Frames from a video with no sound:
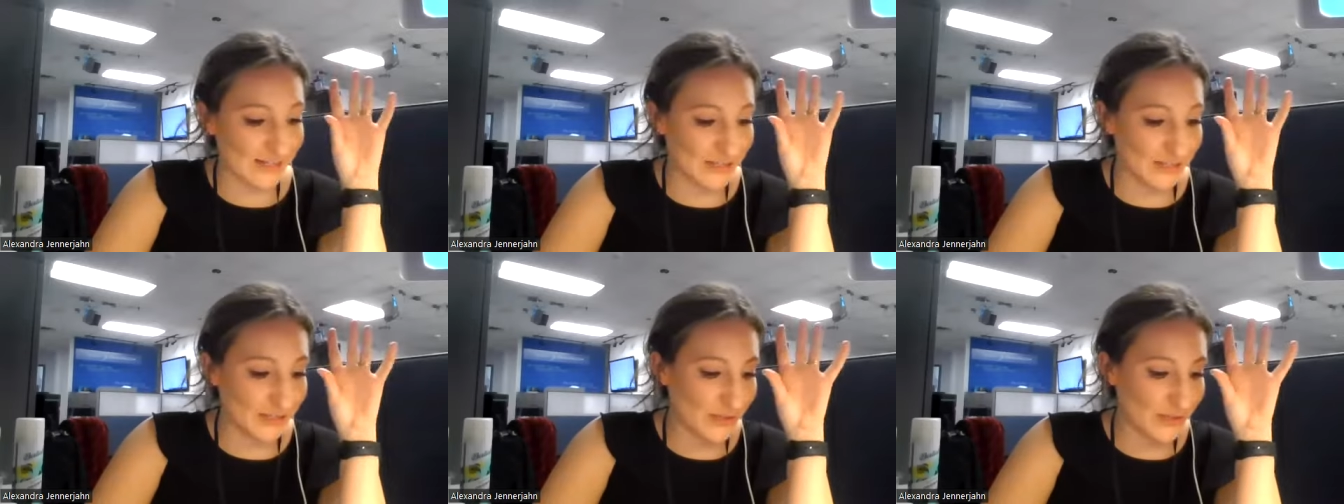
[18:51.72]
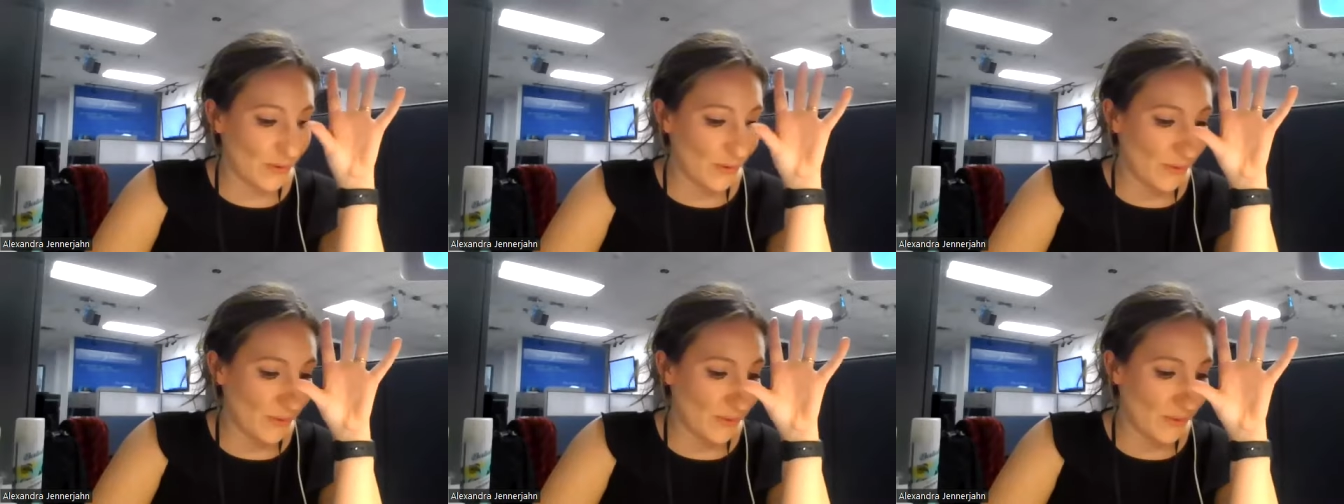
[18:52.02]

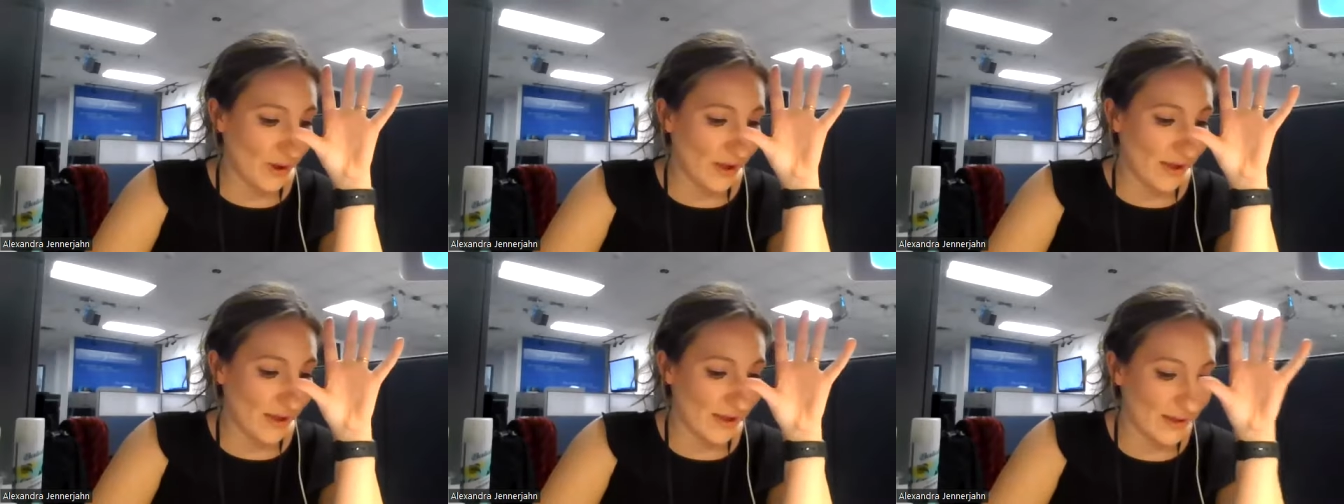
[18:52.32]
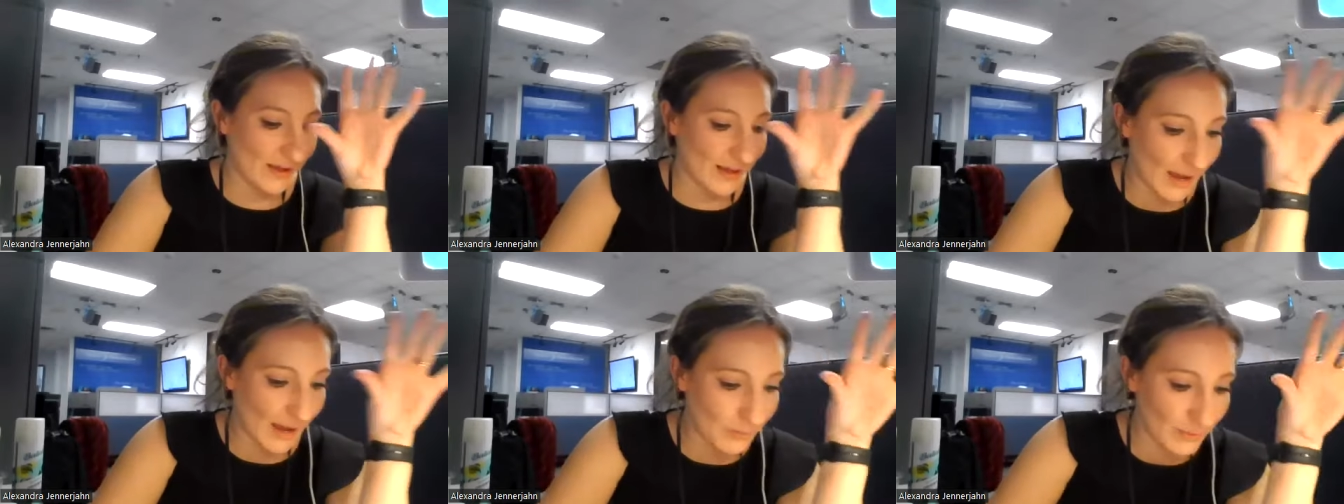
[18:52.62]
So
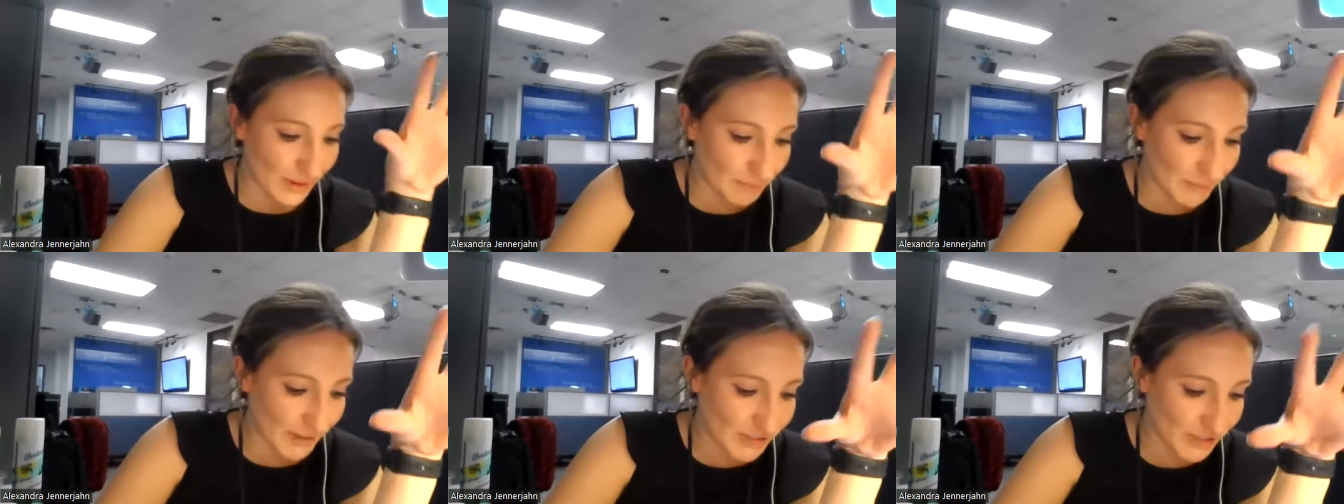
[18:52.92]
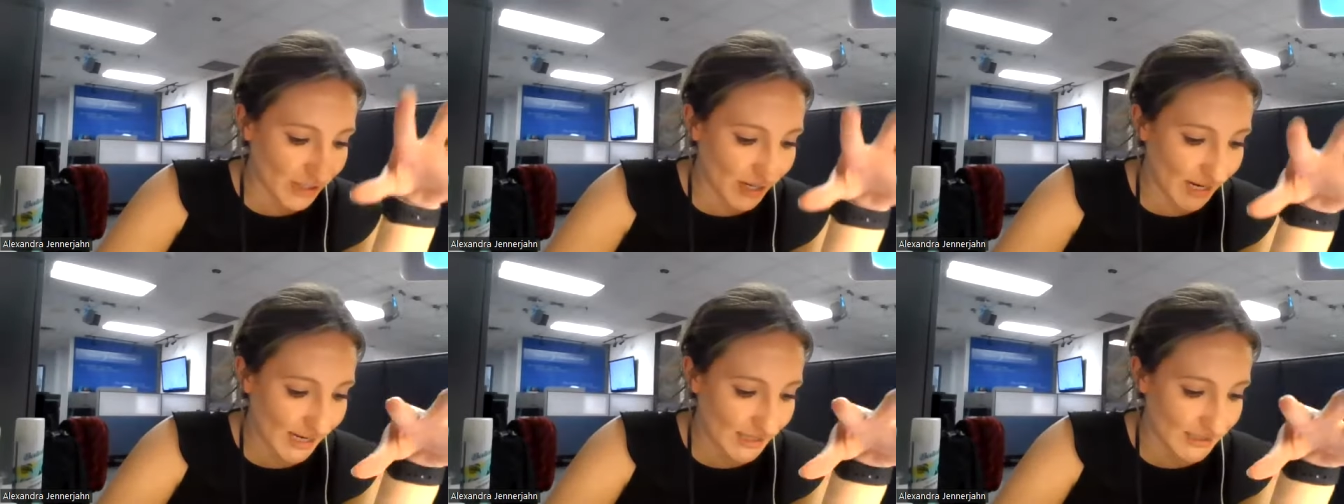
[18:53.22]
I want to make
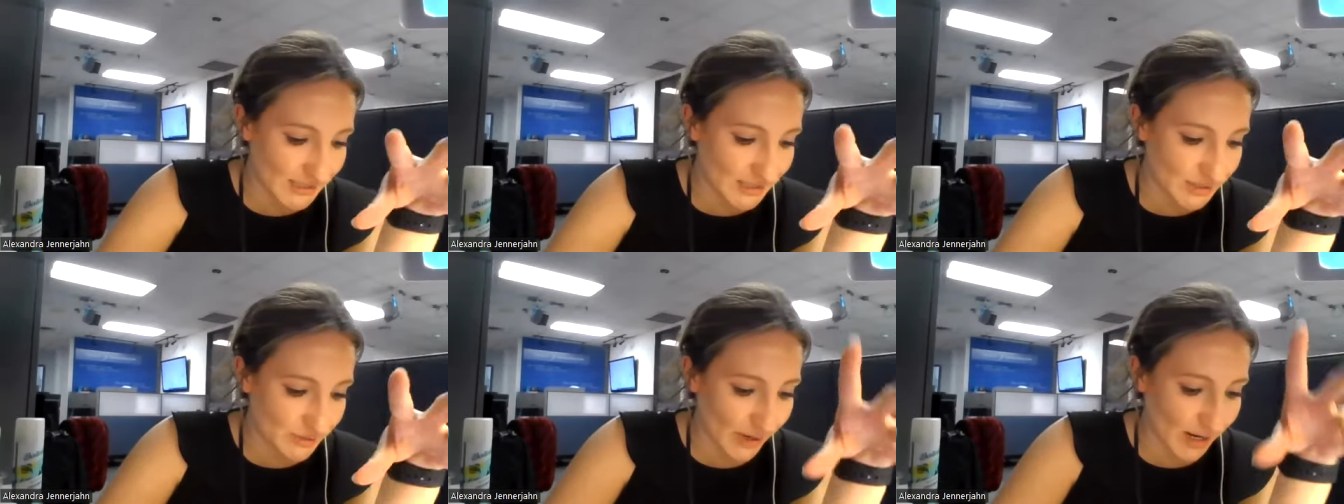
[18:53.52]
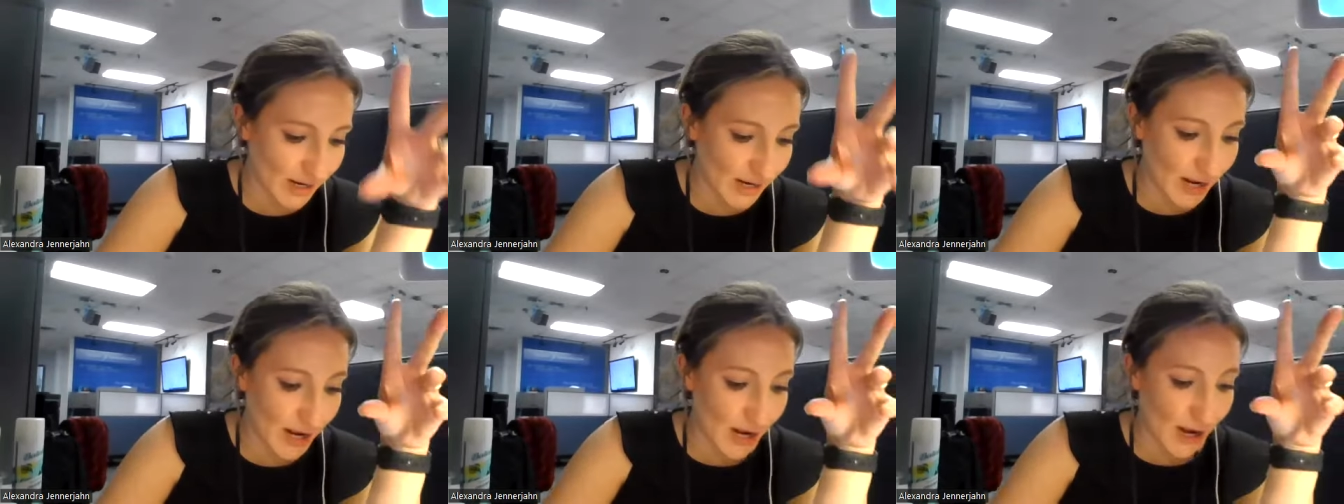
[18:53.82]
sure I ask this
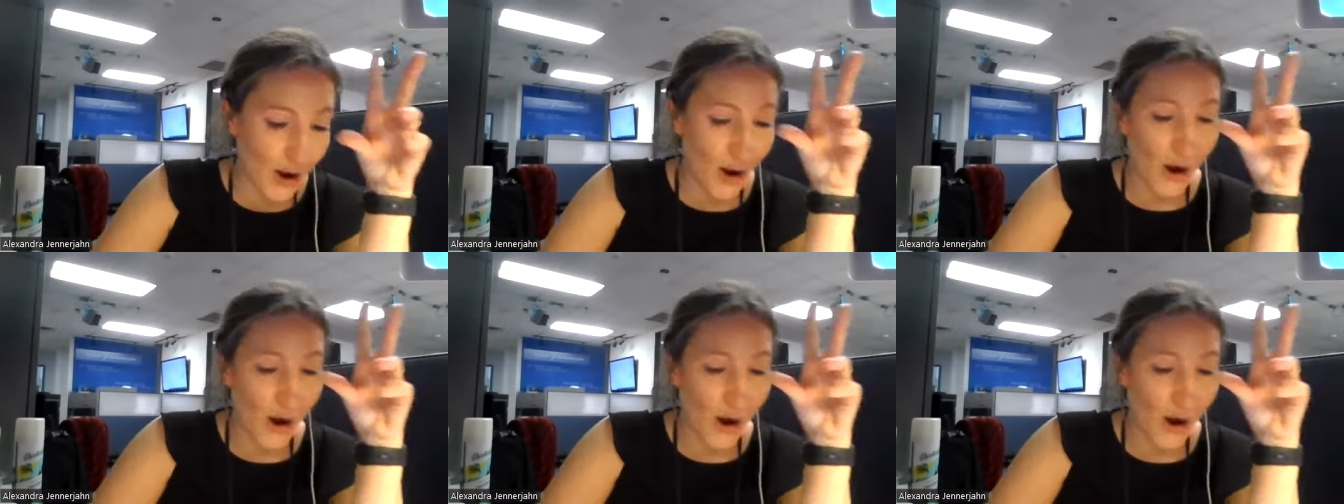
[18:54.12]
right.